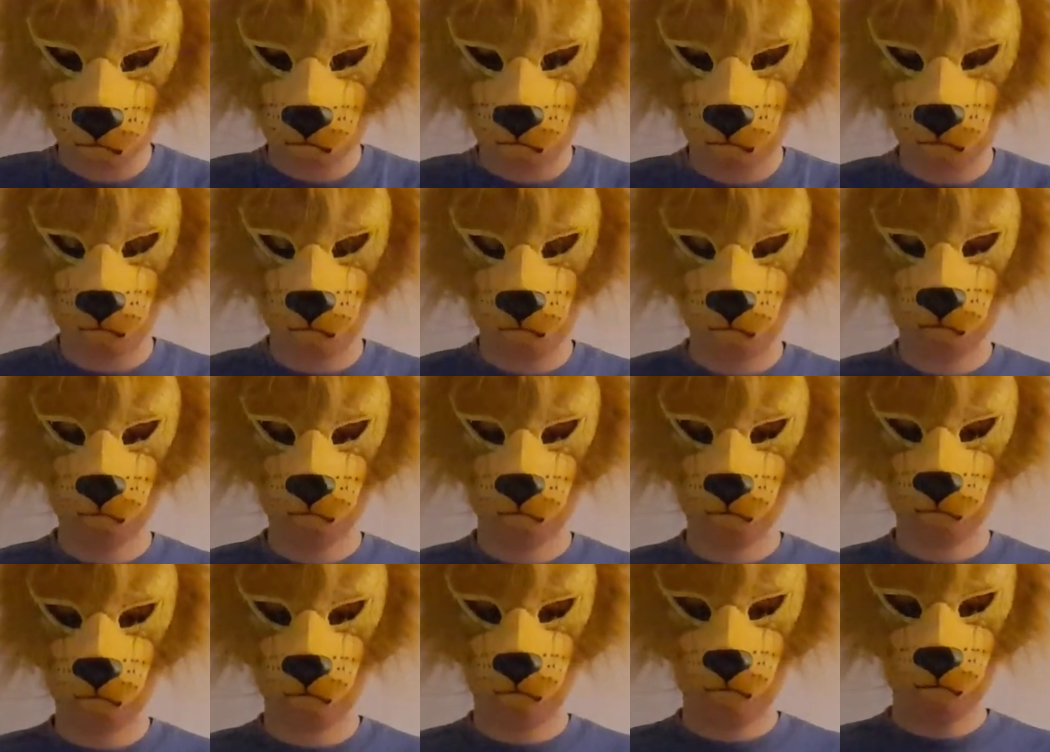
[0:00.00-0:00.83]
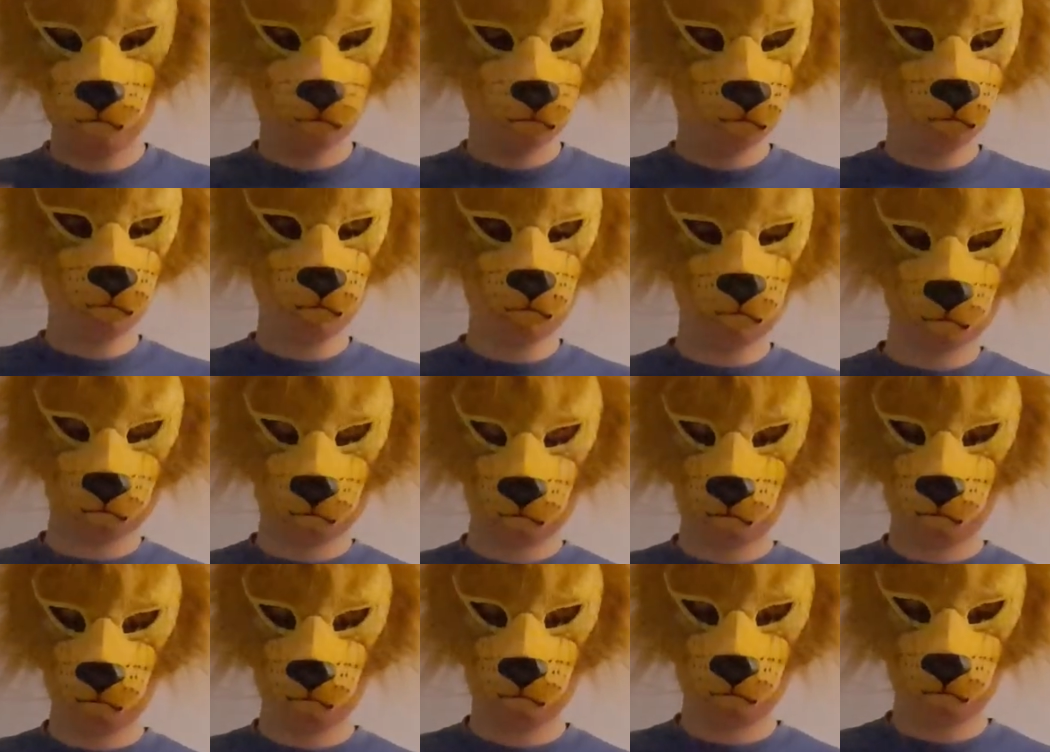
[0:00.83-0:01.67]
and I couldn't really
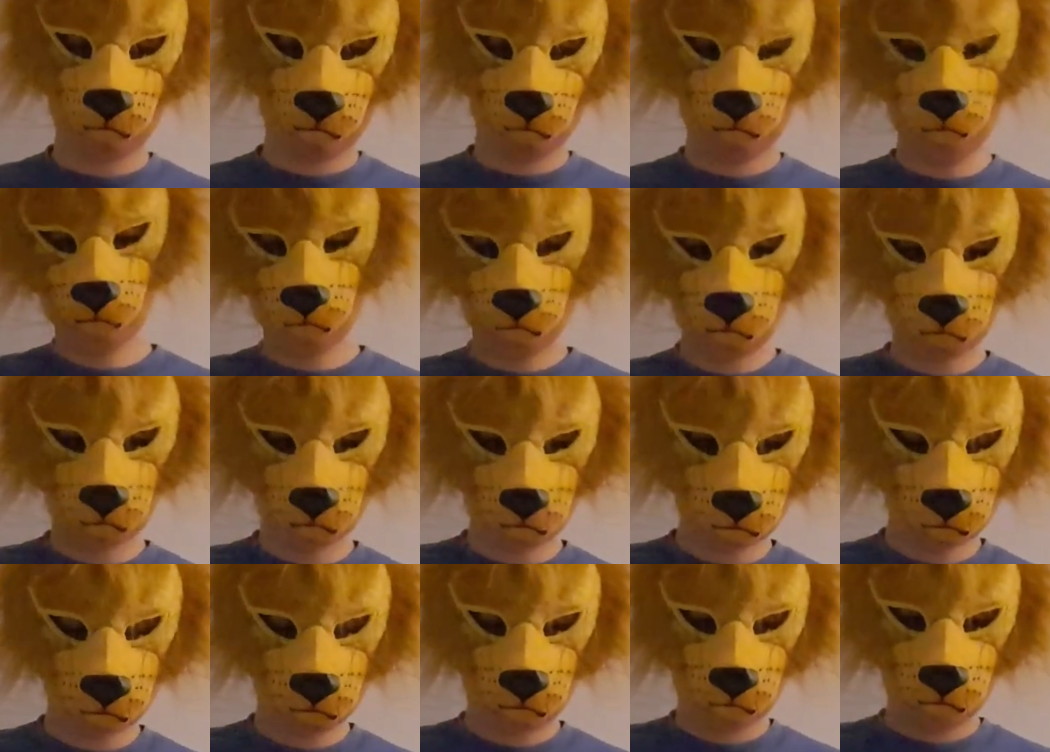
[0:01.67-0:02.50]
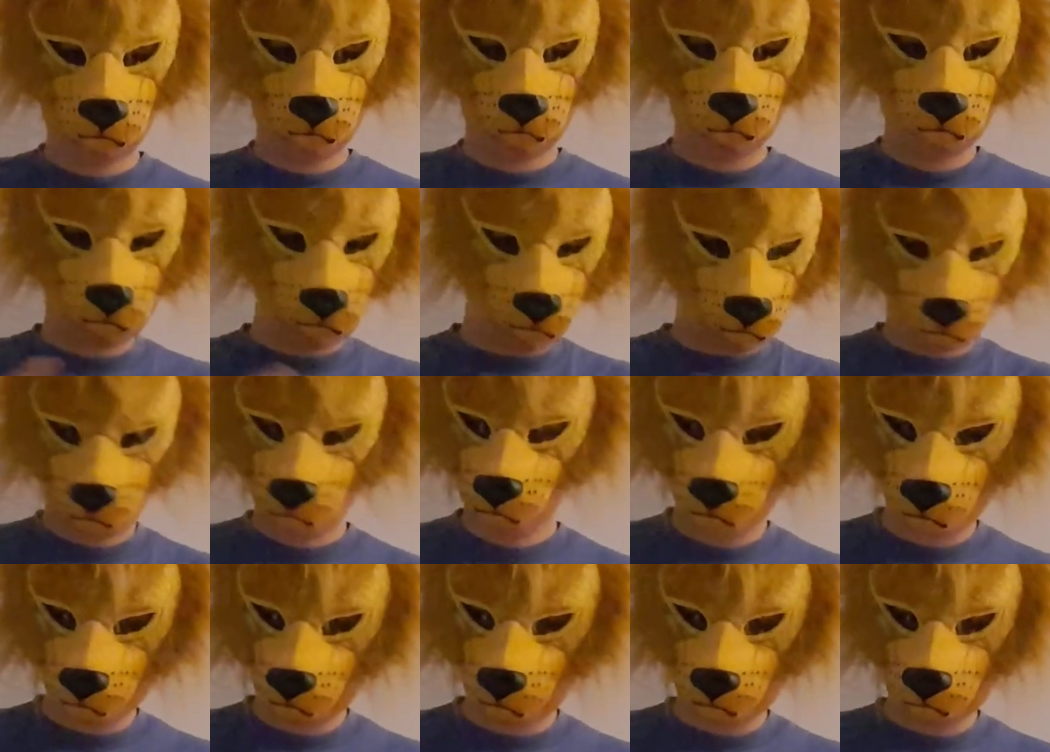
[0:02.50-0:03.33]
see any reason that I would
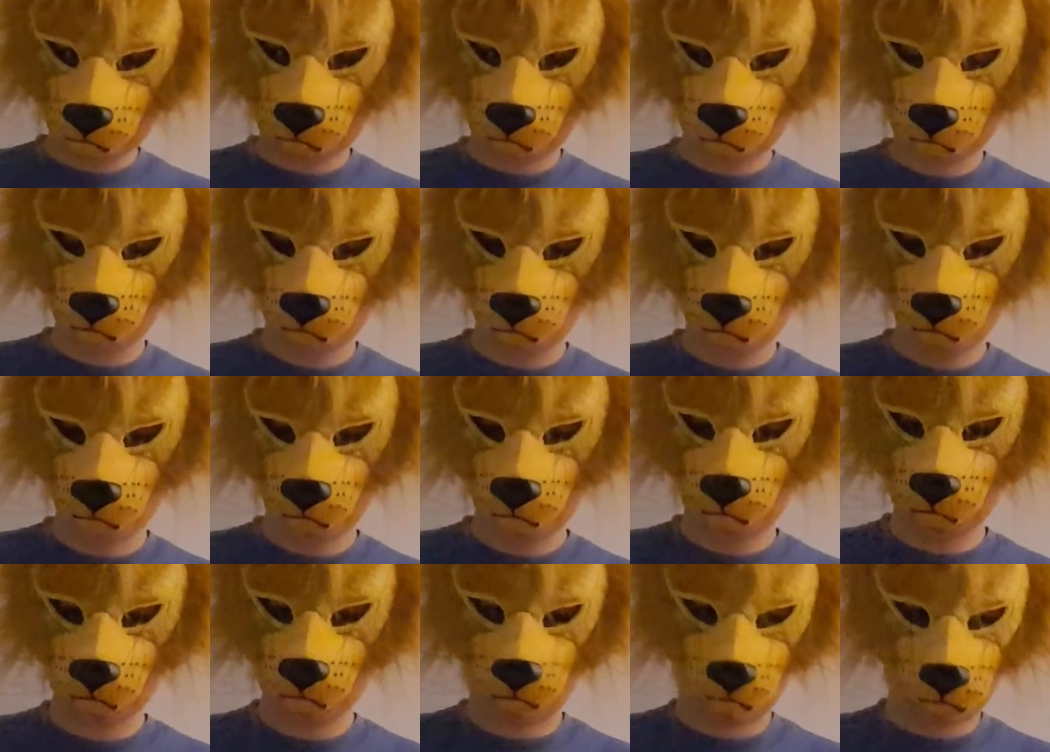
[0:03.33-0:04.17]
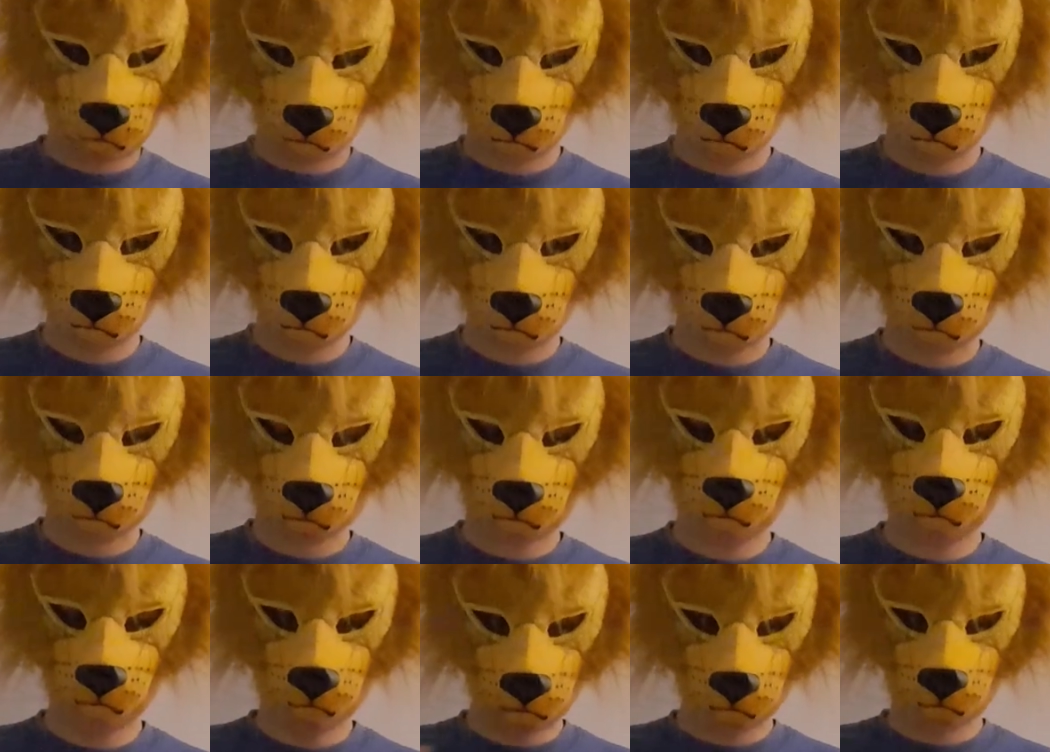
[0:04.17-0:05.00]
be against this movie at all, because I
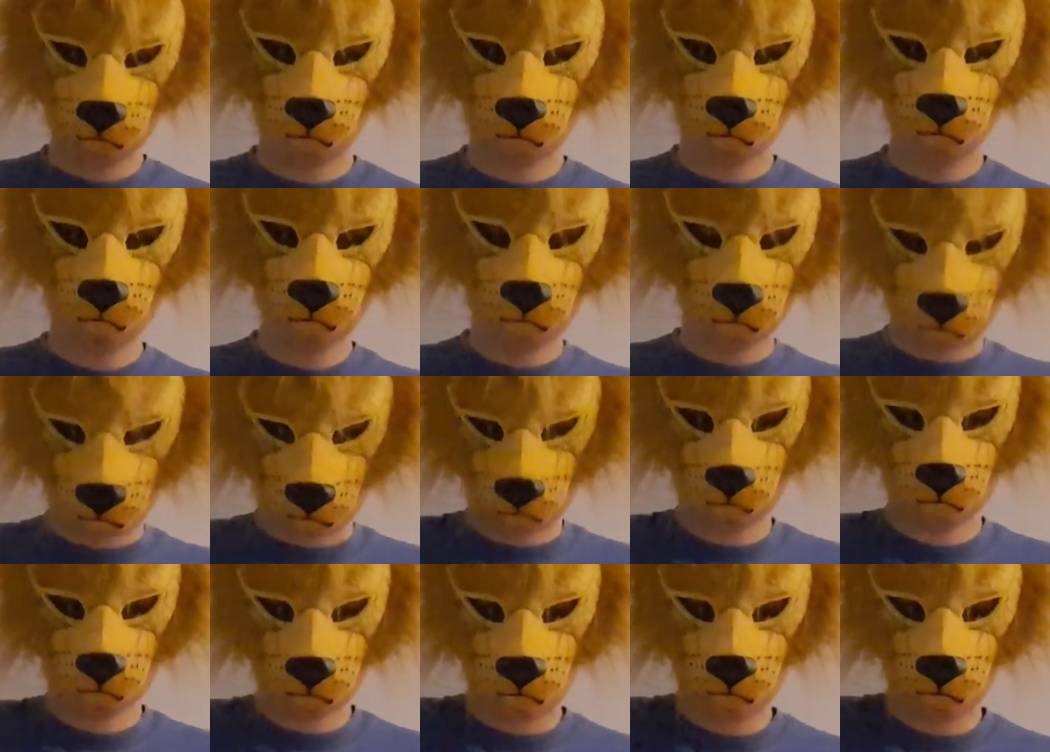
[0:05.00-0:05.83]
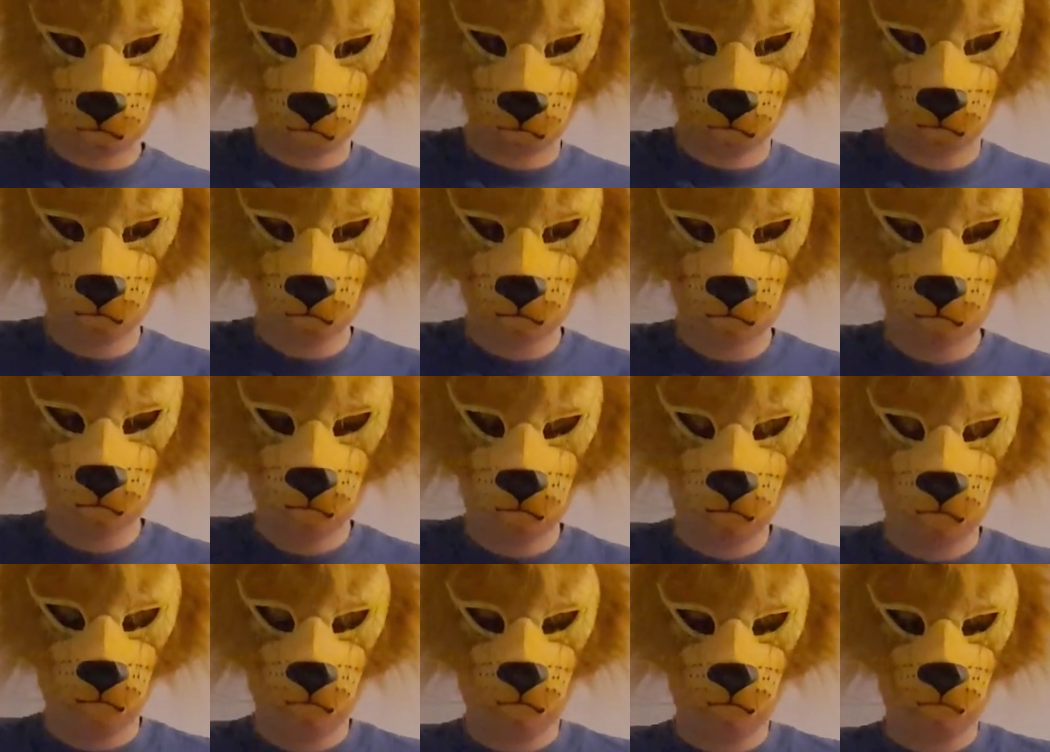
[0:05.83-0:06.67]
really enjoyed the entire movie.
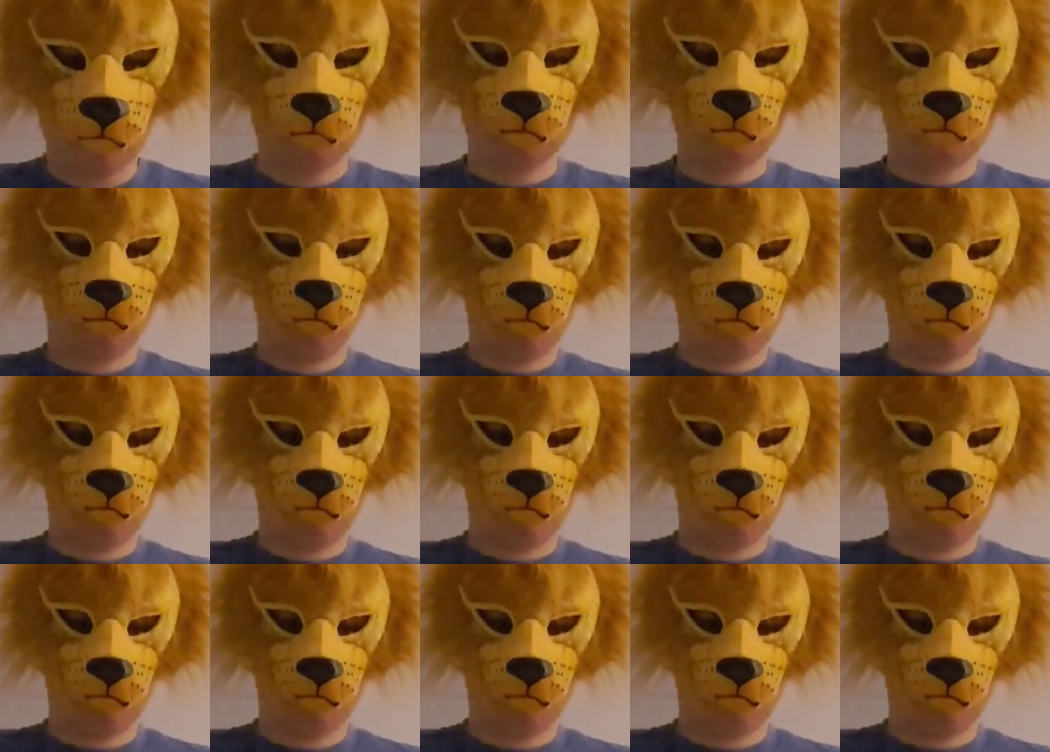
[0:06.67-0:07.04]
So